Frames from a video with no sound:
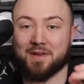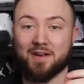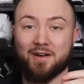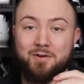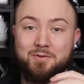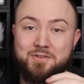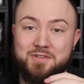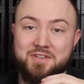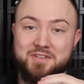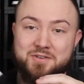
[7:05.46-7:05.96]
be an
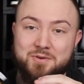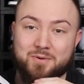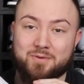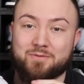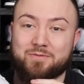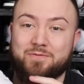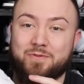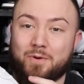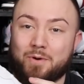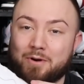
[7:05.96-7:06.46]
OG
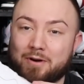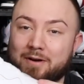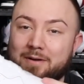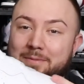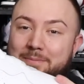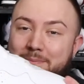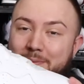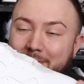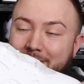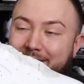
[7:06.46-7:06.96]
Jordan 4.
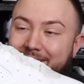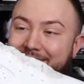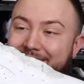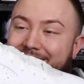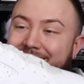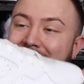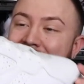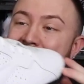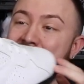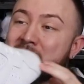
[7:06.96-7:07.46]

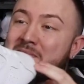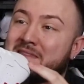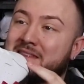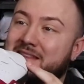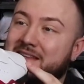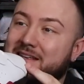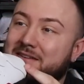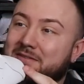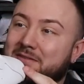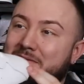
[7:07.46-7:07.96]
But
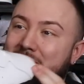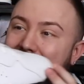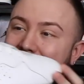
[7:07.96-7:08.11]
this one